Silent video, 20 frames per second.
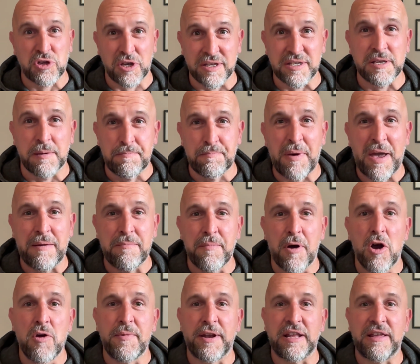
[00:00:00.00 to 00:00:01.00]
So it's a big
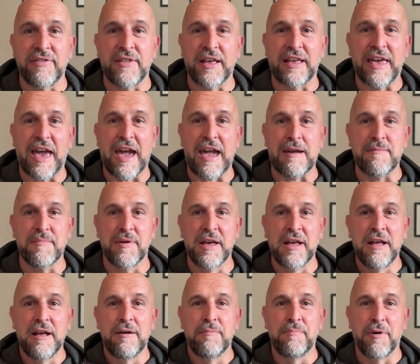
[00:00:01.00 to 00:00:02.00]
moment in the game.
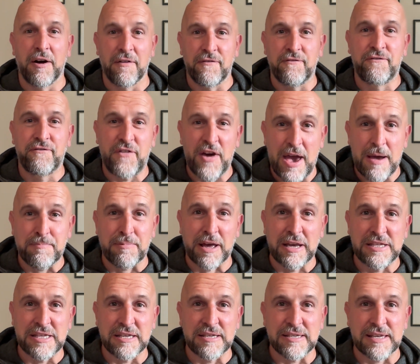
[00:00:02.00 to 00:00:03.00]
But fair
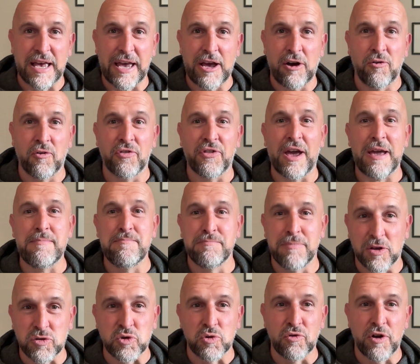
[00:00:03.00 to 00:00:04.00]
play to Sale. They
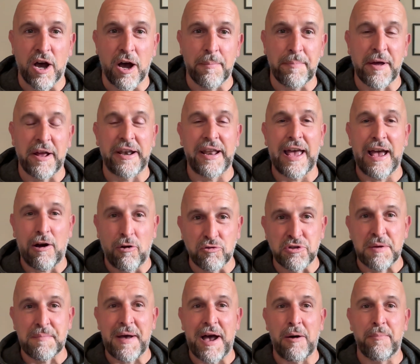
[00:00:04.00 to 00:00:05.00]
muscled up and
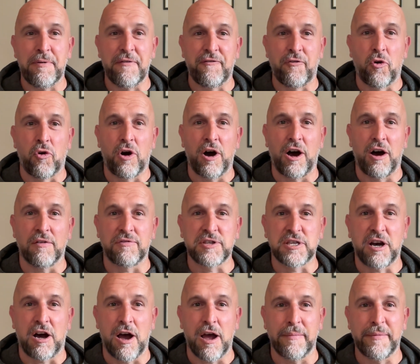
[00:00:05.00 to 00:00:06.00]
held them out before half
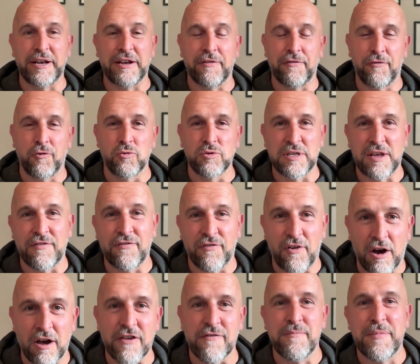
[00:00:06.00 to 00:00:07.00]
time in a
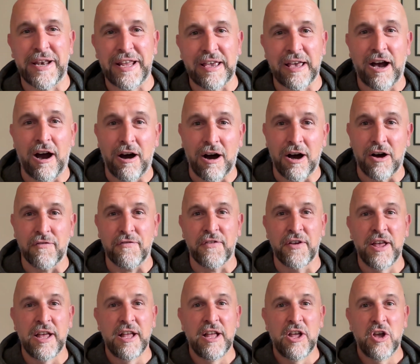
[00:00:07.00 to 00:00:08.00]
45-minute
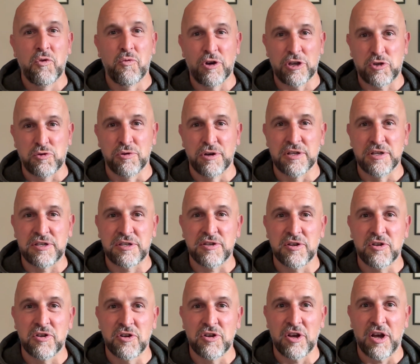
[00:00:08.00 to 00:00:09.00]
half, which
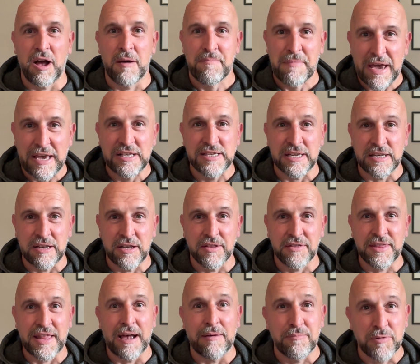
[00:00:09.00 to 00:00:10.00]
was amazing.
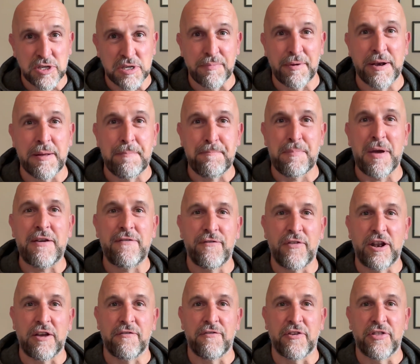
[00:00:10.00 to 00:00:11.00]
That must have been a big
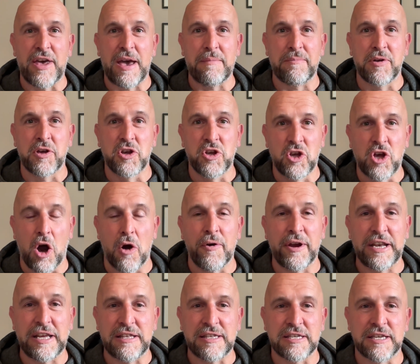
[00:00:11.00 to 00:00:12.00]
fillip for them
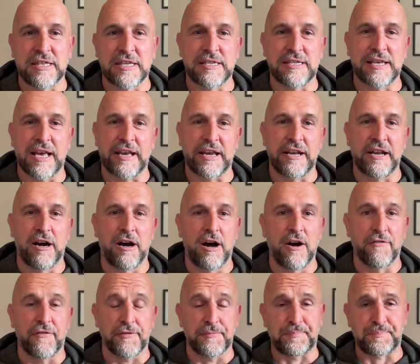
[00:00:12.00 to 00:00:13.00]
going into the second
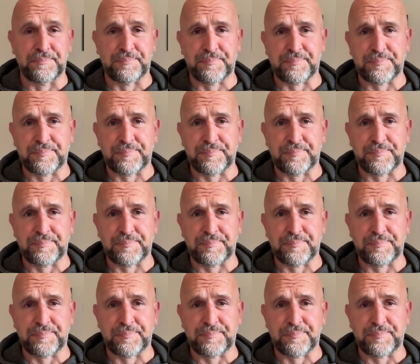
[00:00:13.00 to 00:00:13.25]
half.